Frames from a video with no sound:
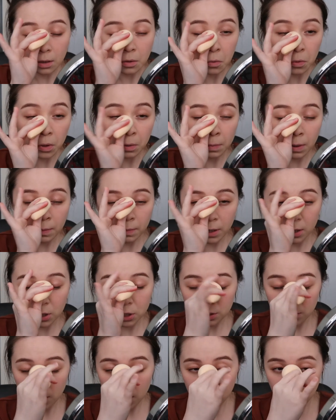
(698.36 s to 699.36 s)
with my
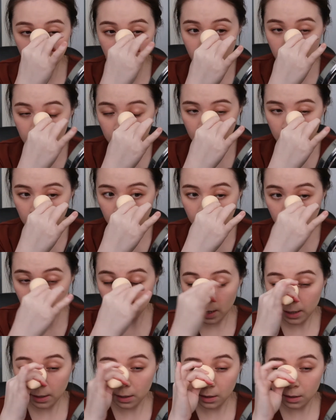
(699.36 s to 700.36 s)
blusher anyway. I
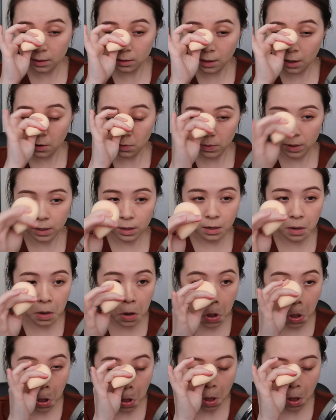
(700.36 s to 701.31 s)
like it that way.